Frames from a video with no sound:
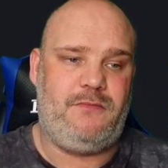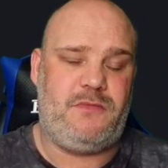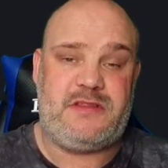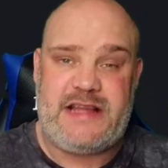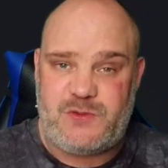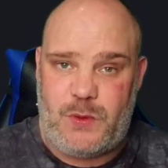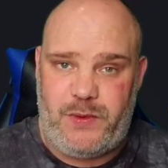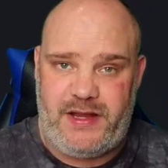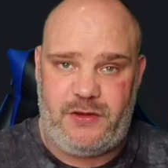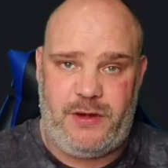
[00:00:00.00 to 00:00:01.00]
That's one
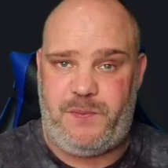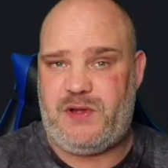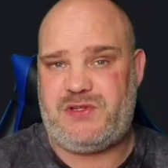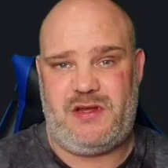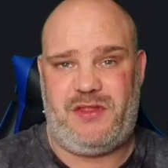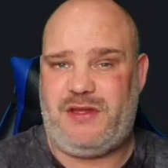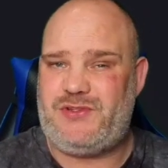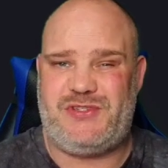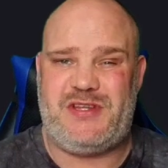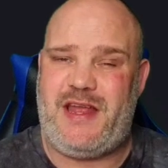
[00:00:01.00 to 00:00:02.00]
way of doing it. Personally, I think
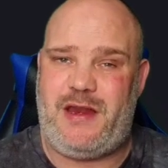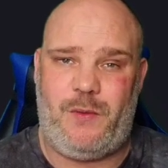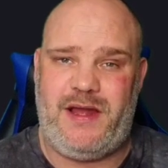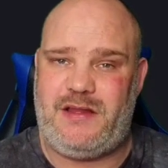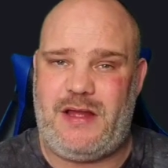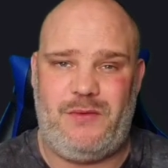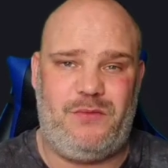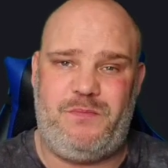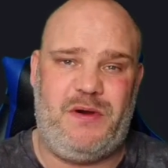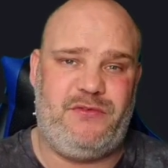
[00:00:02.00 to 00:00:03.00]
just take it away, don't
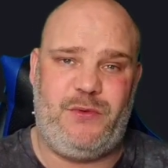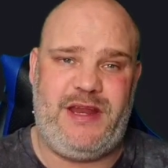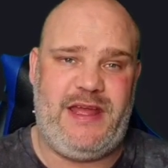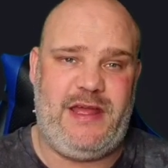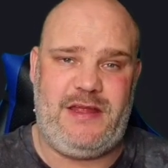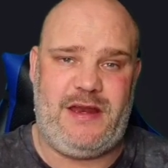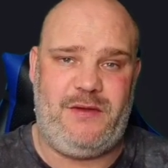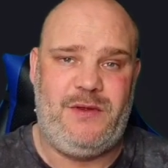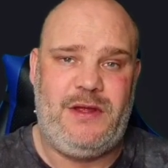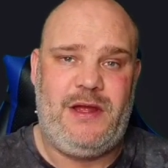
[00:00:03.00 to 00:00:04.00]
bother with it. You know,
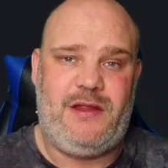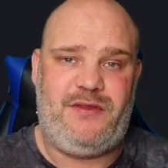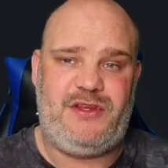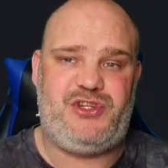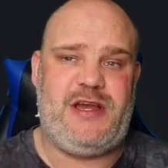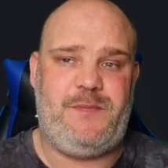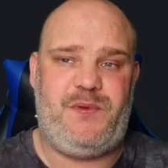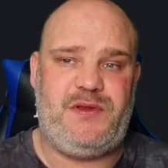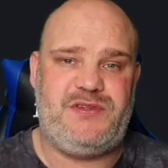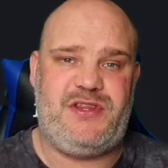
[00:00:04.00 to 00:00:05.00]
these
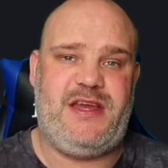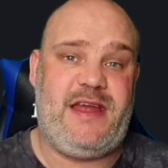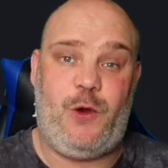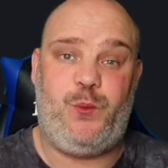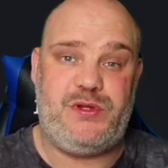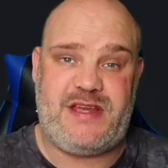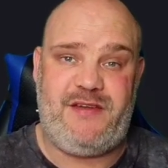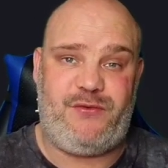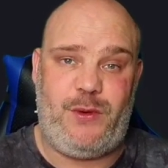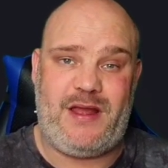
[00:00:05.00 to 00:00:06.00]
champions are there to help us
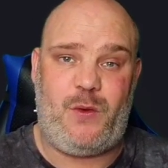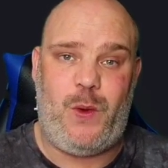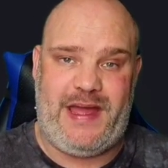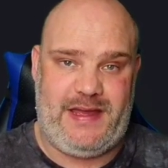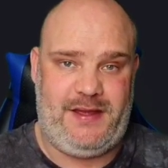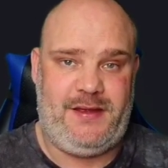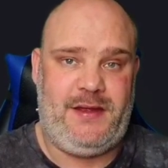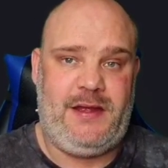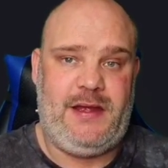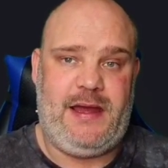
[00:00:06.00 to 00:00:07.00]
get through it quick,
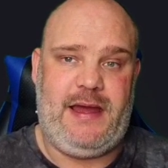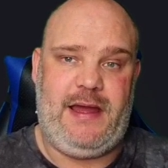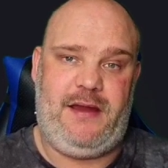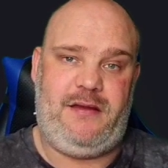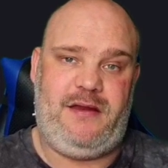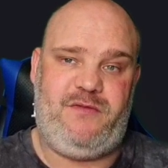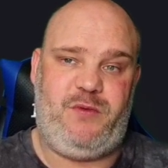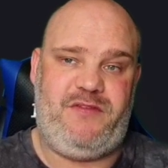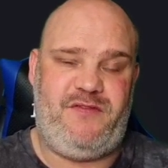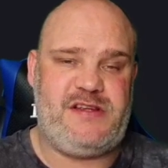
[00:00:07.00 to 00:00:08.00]
and if
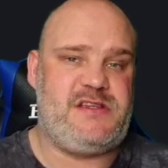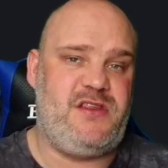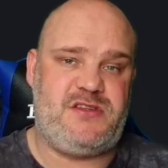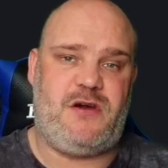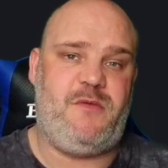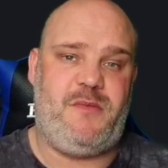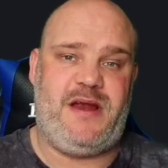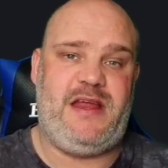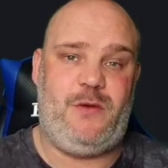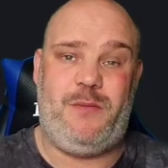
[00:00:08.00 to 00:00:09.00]
we've invested the time and
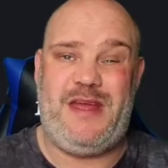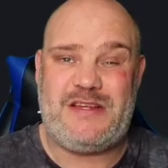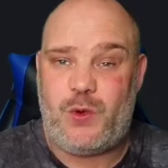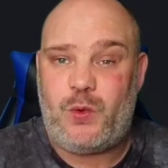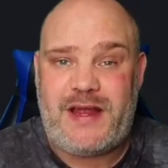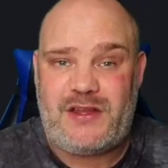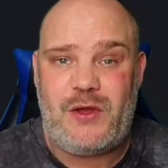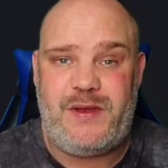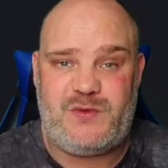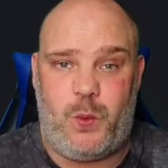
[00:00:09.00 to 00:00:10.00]
money into them, it's all they
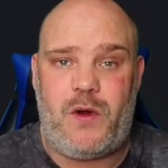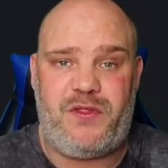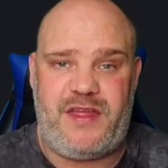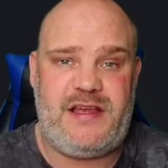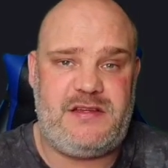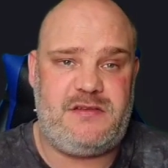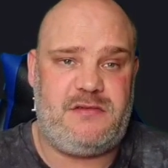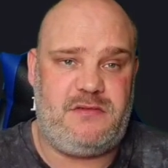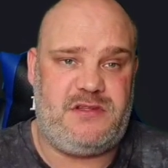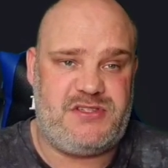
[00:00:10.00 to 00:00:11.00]
do, it's what they're
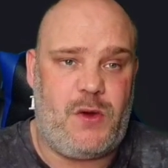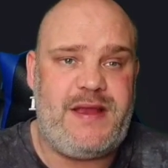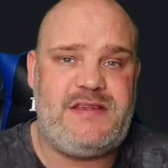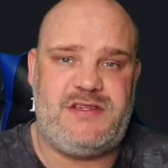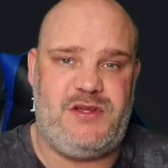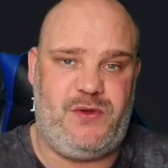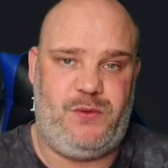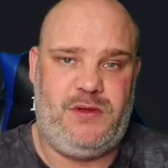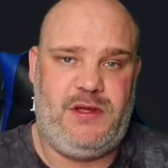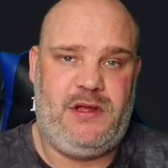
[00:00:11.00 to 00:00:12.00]
designed to do.
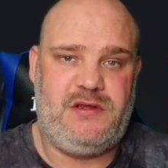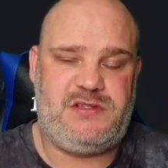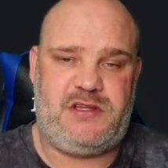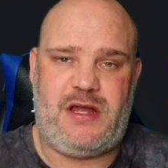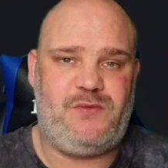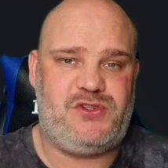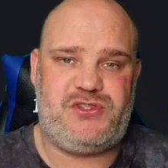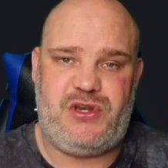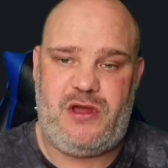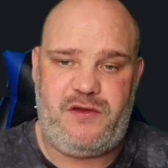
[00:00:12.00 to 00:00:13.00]
So don't
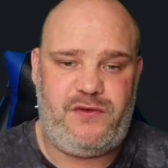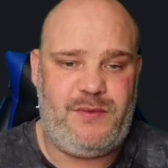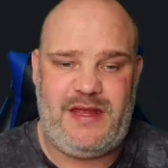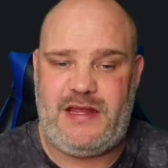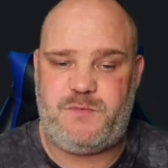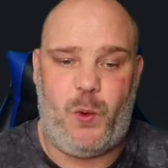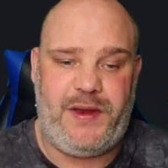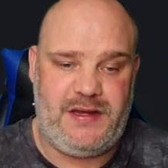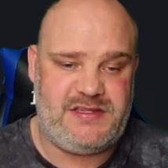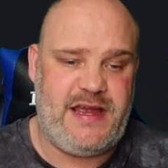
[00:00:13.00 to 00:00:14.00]
just nerf them, it is
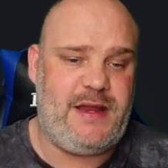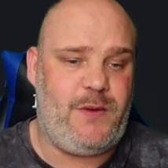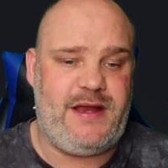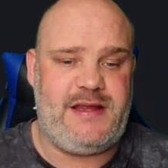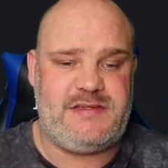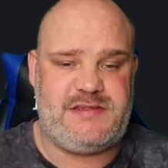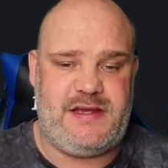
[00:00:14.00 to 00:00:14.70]
pointless. Anyway, let's